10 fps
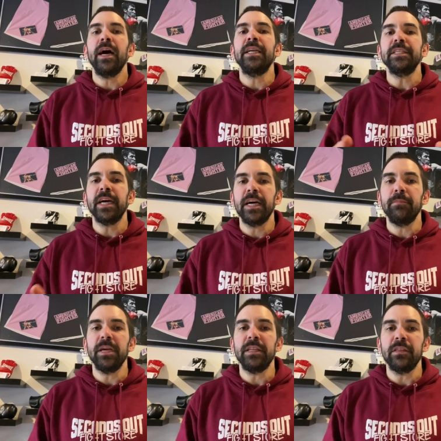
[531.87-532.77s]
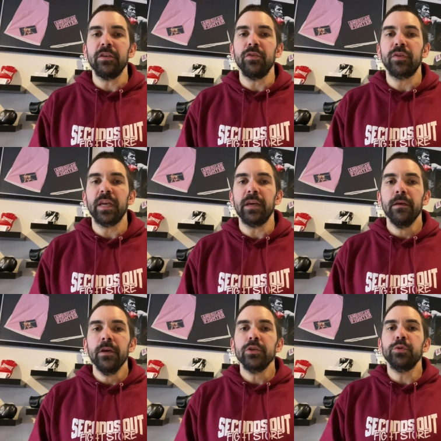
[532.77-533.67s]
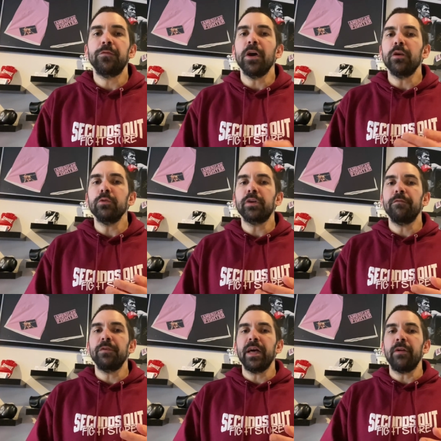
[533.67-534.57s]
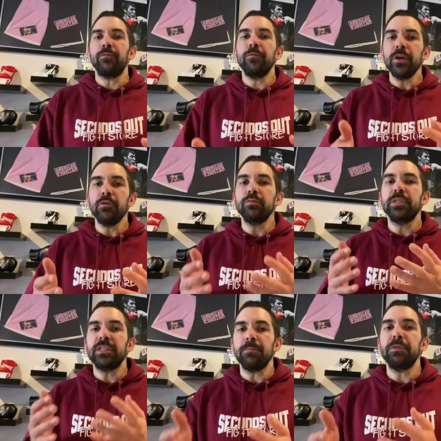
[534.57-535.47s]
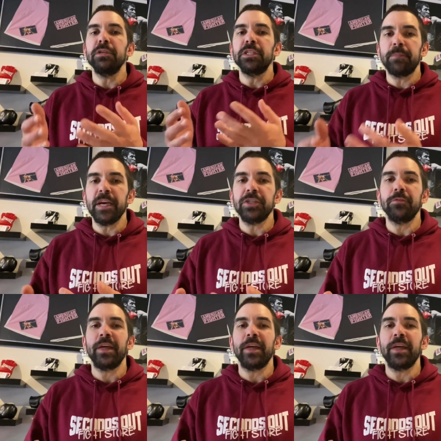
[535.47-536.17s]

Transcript: and it's handmade in the UK. So if you are looking for that real something special,